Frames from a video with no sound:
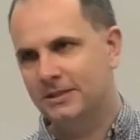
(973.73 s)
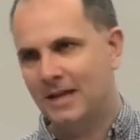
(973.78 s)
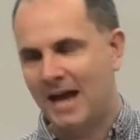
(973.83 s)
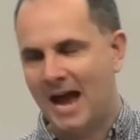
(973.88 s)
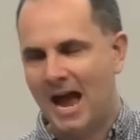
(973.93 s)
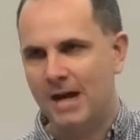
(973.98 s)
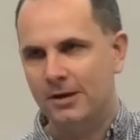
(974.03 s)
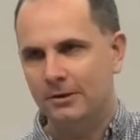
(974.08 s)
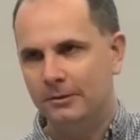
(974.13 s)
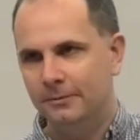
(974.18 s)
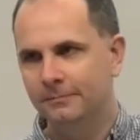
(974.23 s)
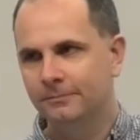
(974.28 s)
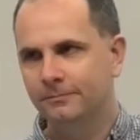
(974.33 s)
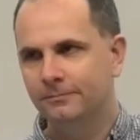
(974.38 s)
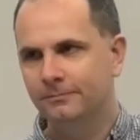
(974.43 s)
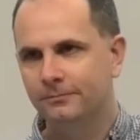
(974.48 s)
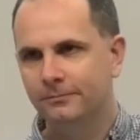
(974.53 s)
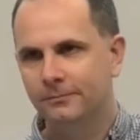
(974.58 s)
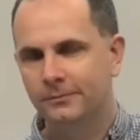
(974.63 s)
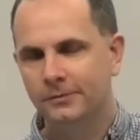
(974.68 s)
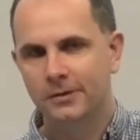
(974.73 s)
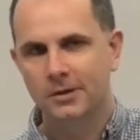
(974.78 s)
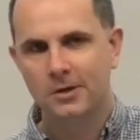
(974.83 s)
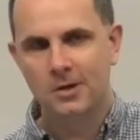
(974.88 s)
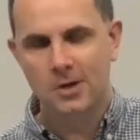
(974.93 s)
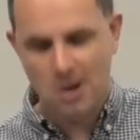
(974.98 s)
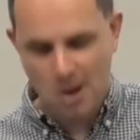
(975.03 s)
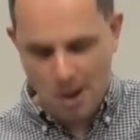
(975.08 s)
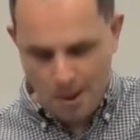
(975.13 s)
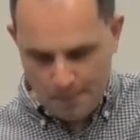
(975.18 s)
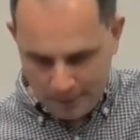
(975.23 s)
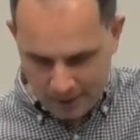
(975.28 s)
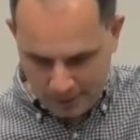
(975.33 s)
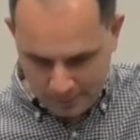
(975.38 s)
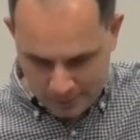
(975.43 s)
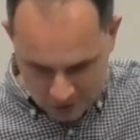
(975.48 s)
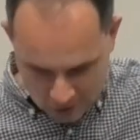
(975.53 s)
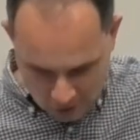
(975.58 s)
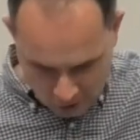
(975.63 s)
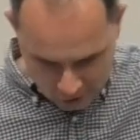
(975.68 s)
to Adam, but it
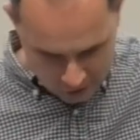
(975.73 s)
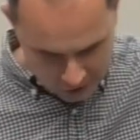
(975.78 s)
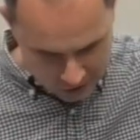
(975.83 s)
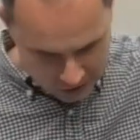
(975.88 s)
was not